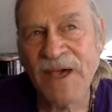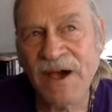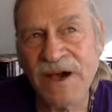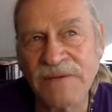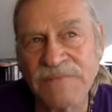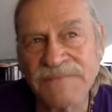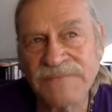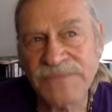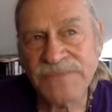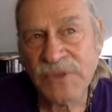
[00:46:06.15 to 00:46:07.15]

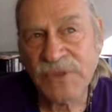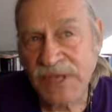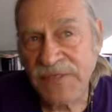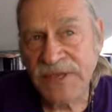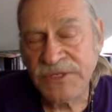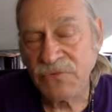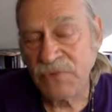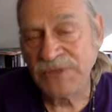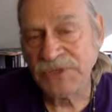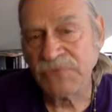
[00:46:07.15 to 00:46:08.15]
I think it's
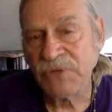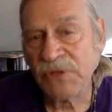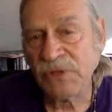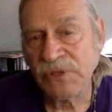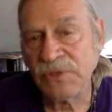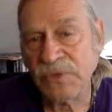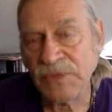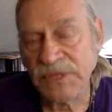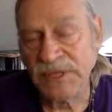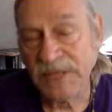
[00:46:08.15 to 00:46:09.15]
a real clue
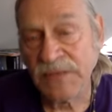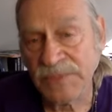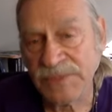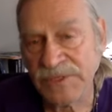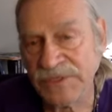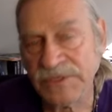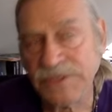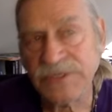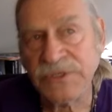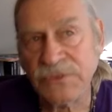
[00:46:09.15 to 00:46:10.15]
in the natal
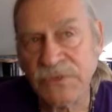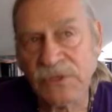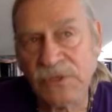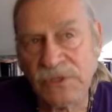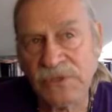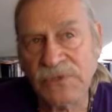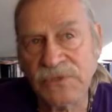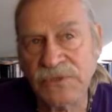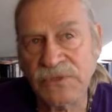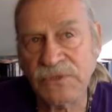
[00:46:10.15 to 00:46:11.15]
positions. It's a real clue
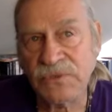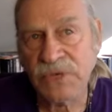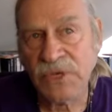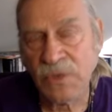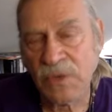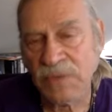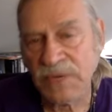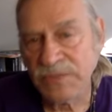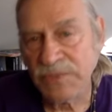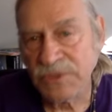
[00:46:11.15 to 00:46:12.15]
to what am
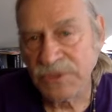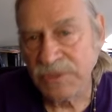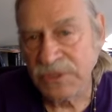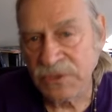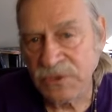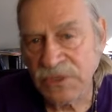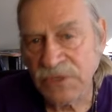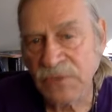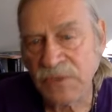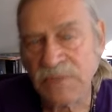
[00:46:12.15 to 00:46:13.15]
I supposed to be
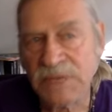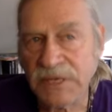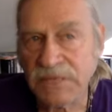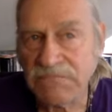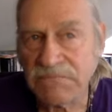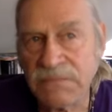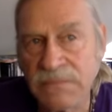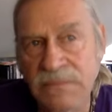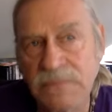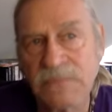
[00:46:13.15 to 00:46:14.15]
doing?
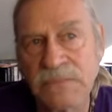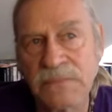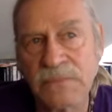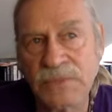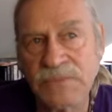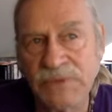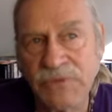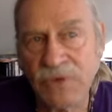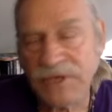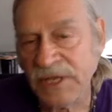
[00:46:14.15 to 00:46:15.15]
What's my
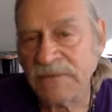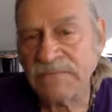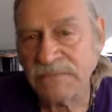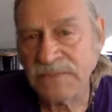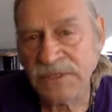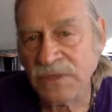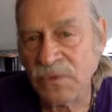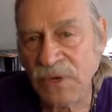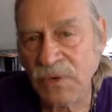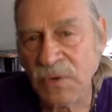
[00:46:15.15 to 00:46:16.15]
forte? You know,
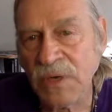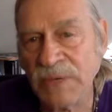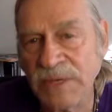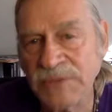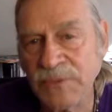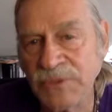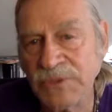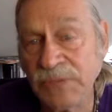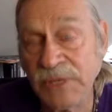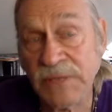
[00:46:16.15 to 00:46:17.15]
where am I supposed to
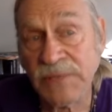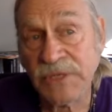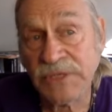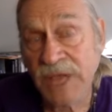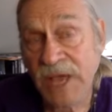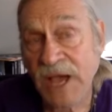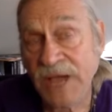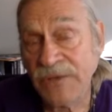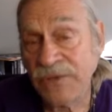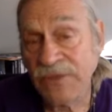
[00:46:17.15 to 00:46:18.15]
plug in? Because I
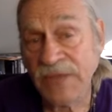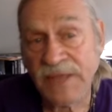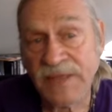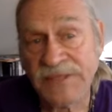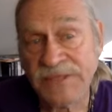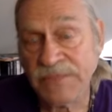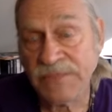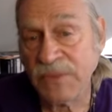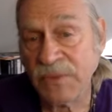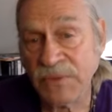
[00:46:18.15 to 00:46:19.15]
do think, and that's
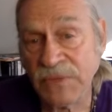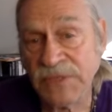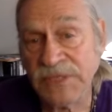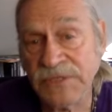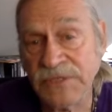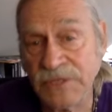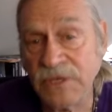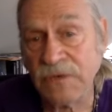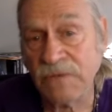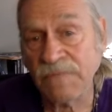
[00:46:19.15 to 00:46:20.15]
something that we really need to
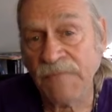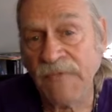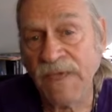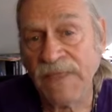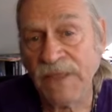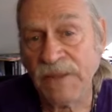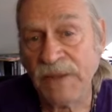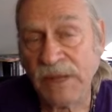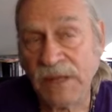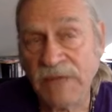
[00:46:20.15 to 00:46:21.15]
know, that
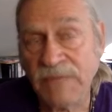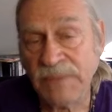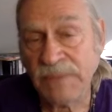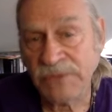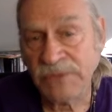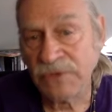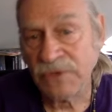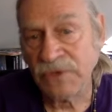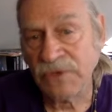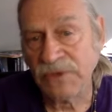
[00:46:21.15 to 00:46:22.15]
a lot of people don't
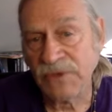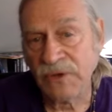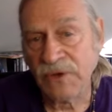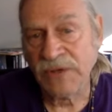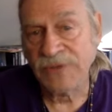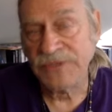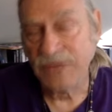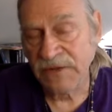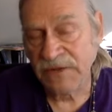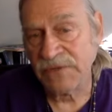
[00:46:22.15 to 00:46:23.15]
know that are
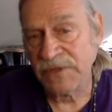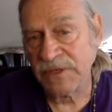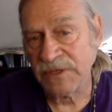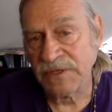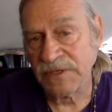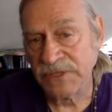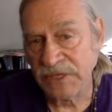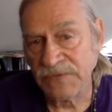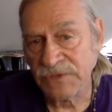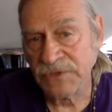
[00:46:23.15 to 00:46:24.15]
outside of the
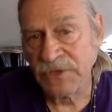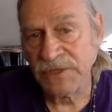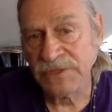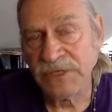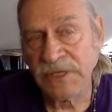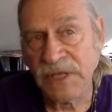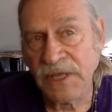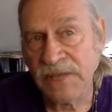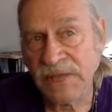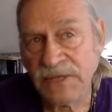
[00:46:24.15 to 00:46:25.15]
study of astrology.
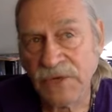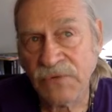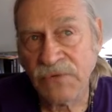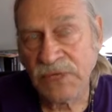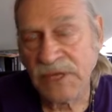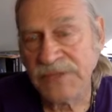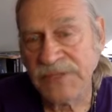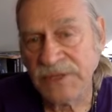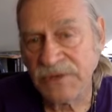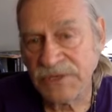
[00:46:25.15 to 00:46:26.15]
They don't realize
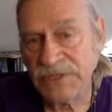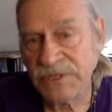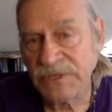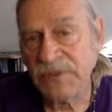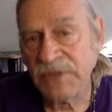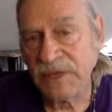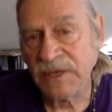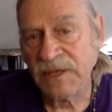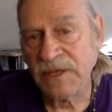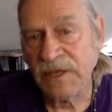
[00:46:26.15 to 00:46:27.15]
that there is such a
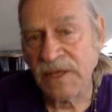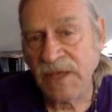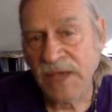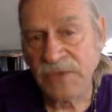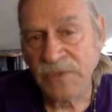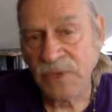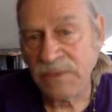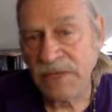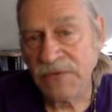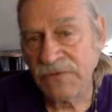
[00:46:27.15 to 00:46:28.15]
thing as what am
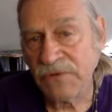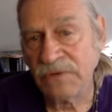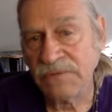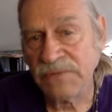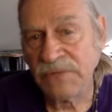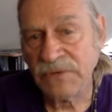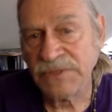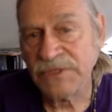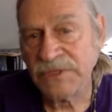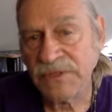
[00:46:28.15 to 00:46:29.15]
I here for? There is
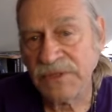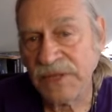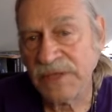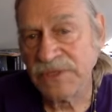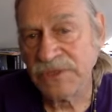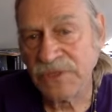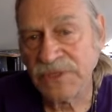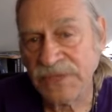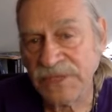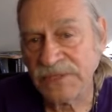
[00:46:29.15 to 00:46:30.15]
such a thing as soul
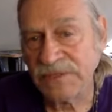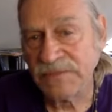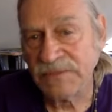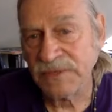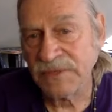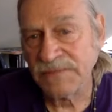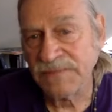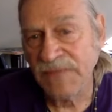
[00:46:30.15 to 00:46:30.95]
intention, you know?